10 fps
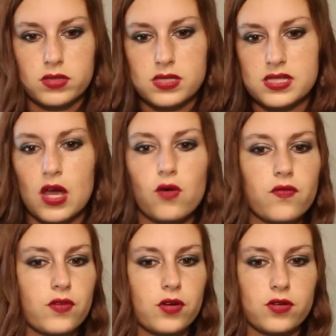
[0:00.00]

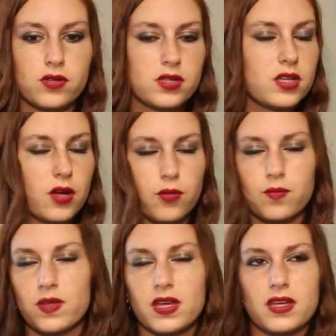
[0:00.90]
self, or, you know,
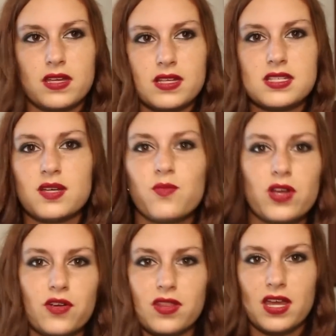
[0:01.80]

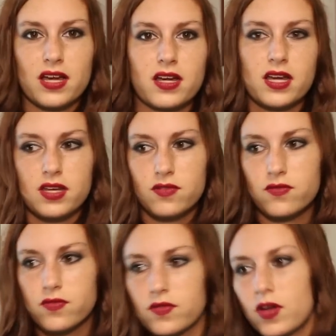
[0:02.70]
somewhere in that kind of